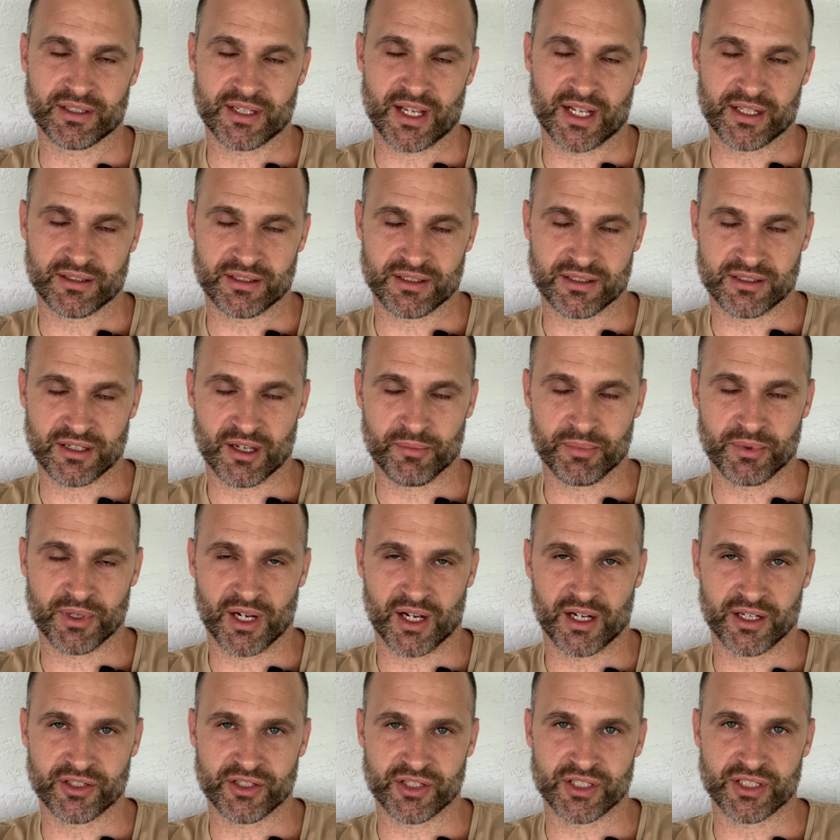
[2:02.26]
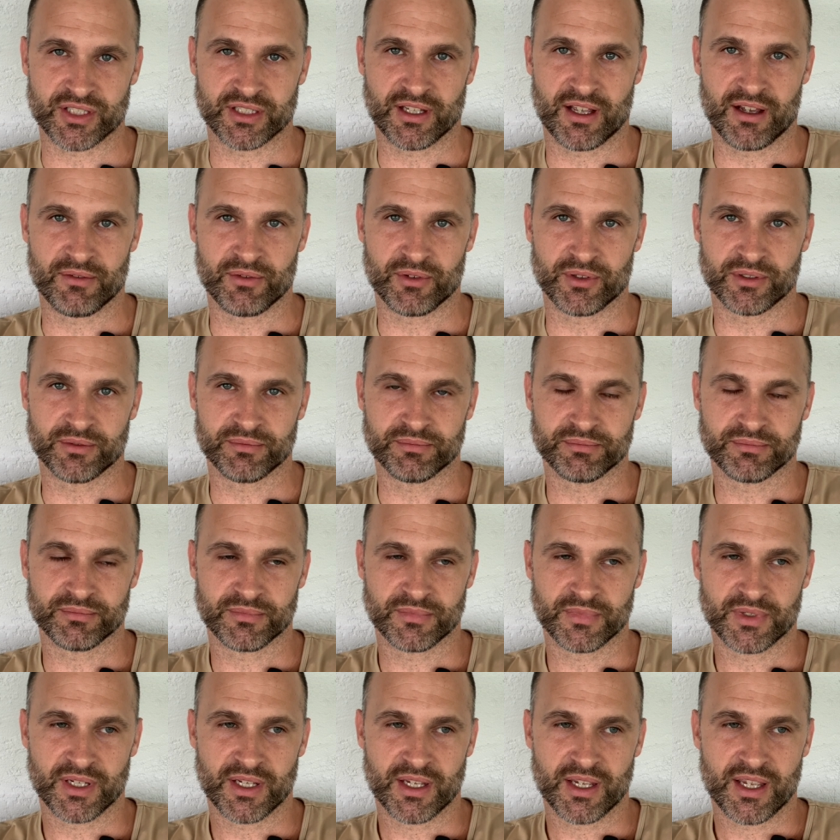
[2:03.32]
at the subconscious level.
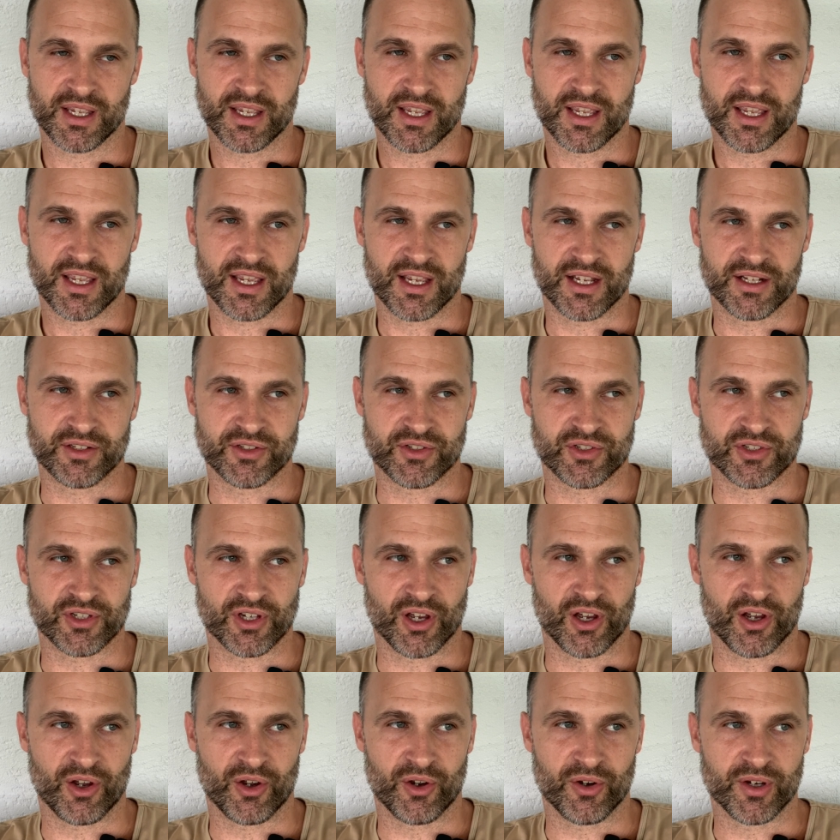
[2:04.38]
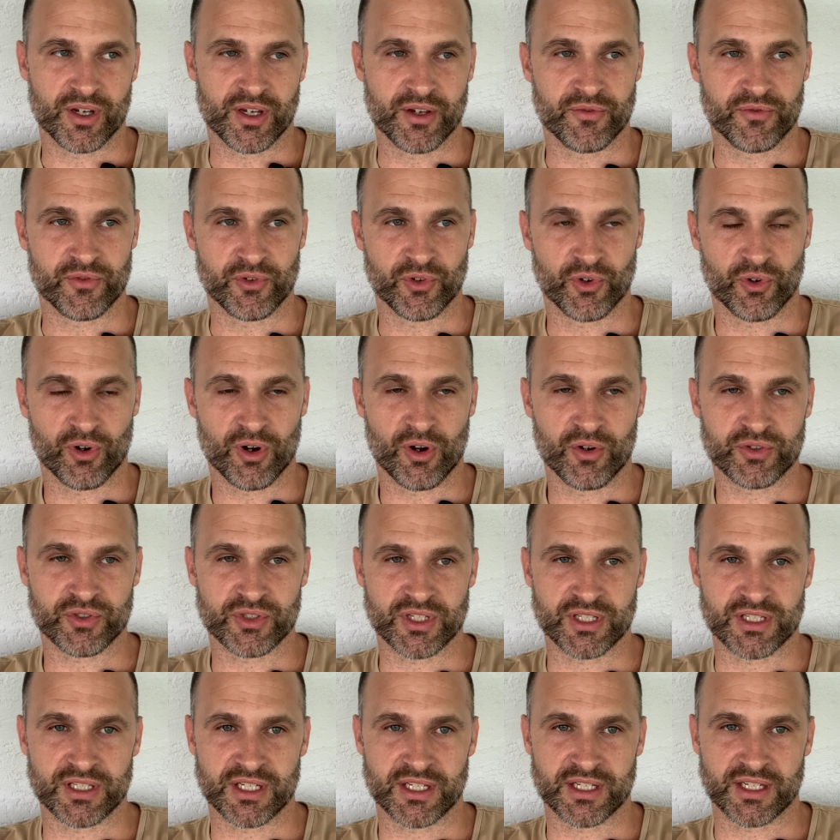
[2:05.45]
And so if your
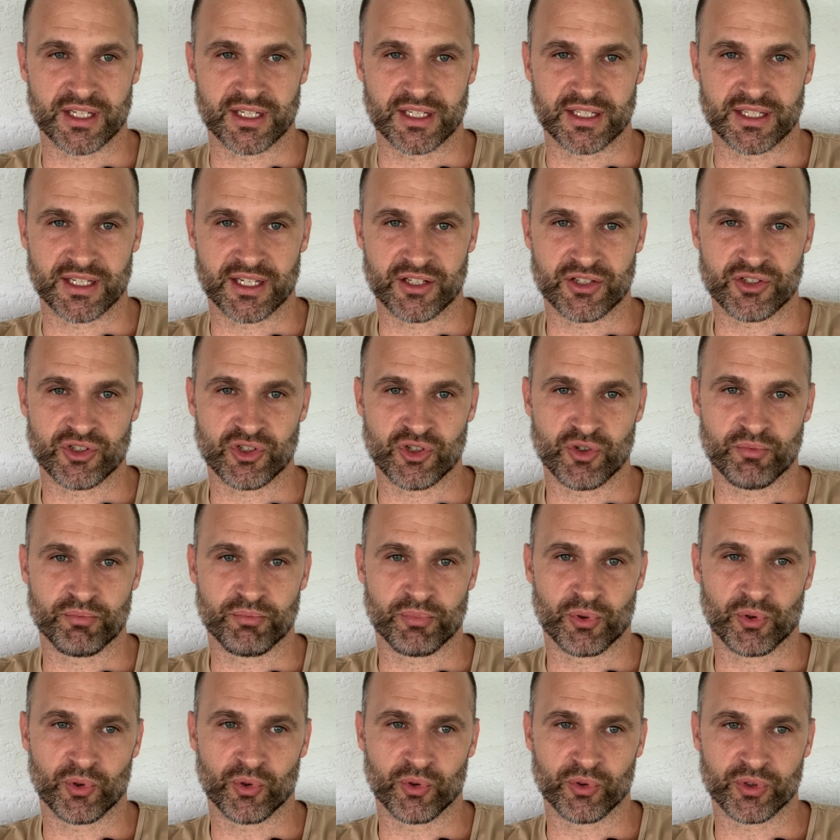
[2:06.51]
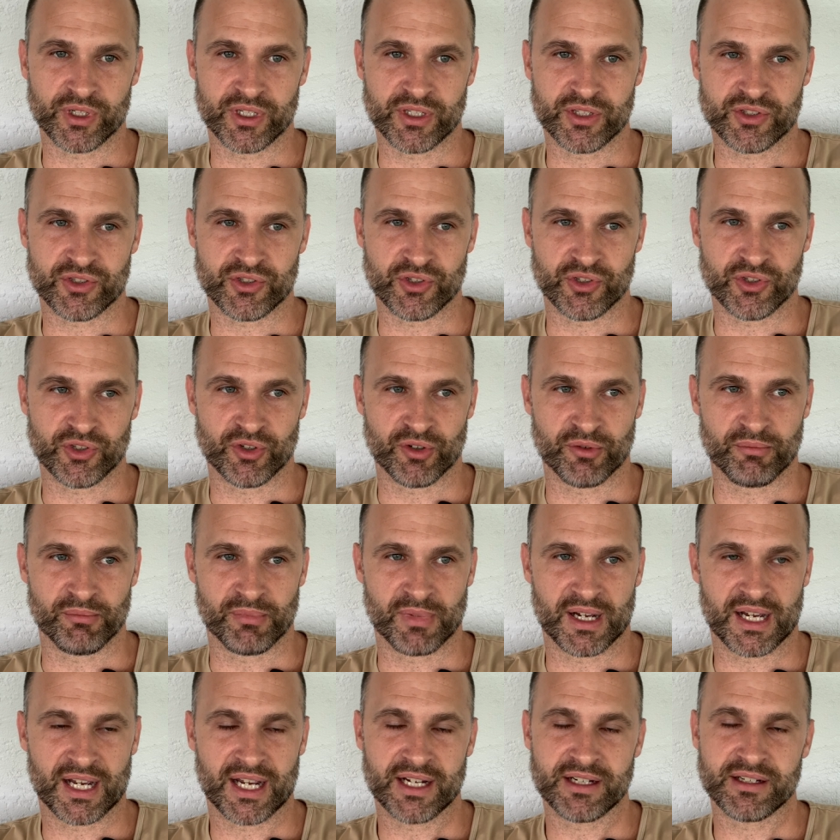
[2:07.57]
OCD can get you pulled into your
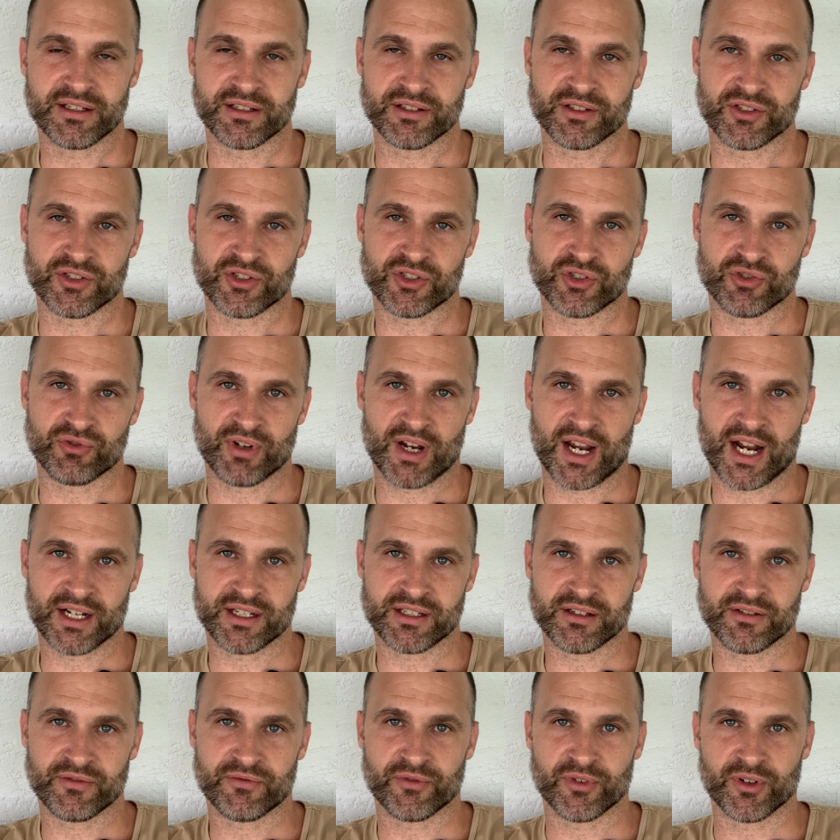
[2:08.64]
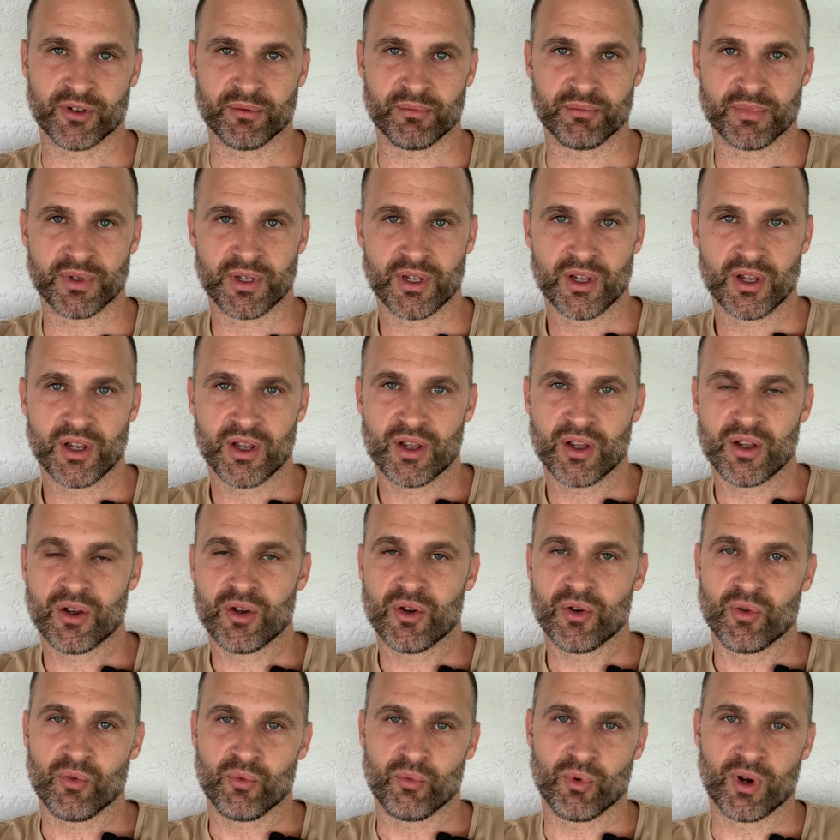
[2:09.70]
mind and distracted from
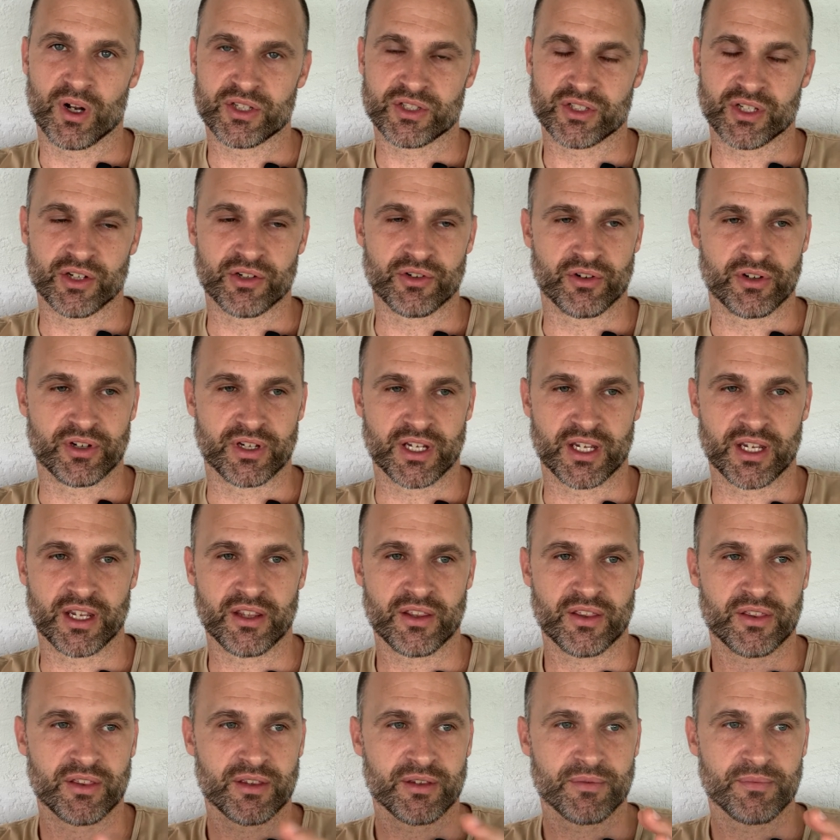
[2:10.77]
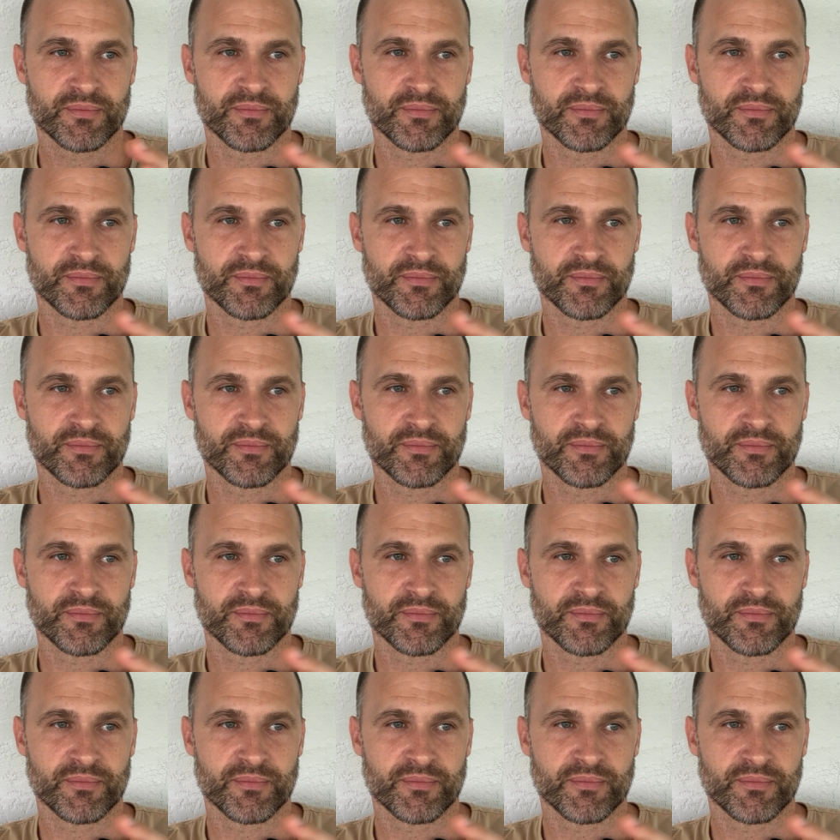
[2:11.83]
what's underneath,